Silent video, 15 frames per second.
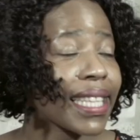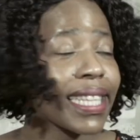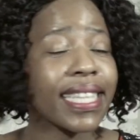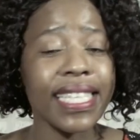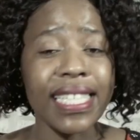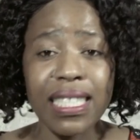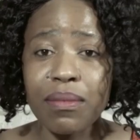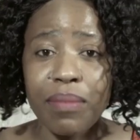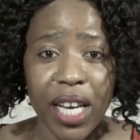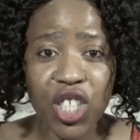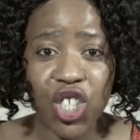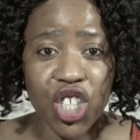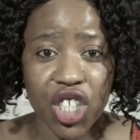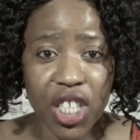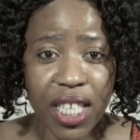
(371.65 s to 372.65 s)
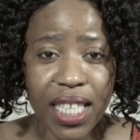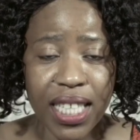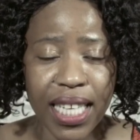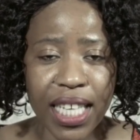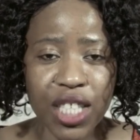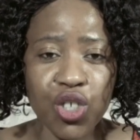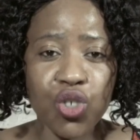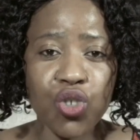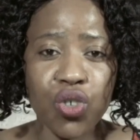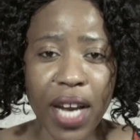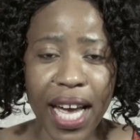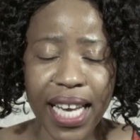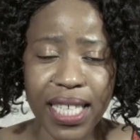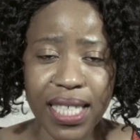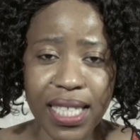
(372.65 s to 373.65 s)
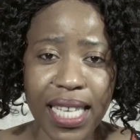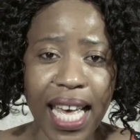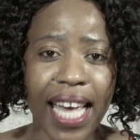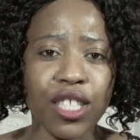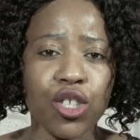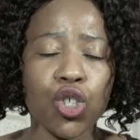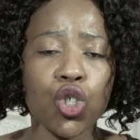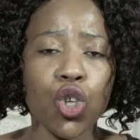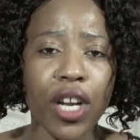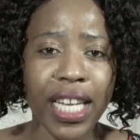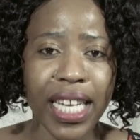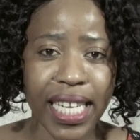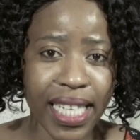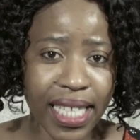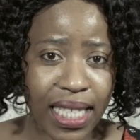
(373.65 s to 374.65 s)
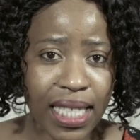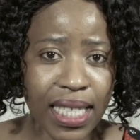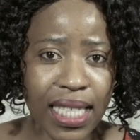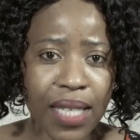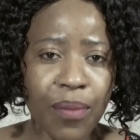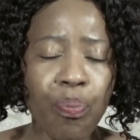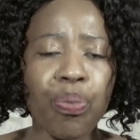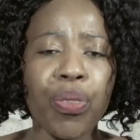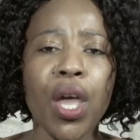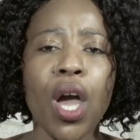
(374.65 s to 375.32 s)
this machine that tracks and shortlists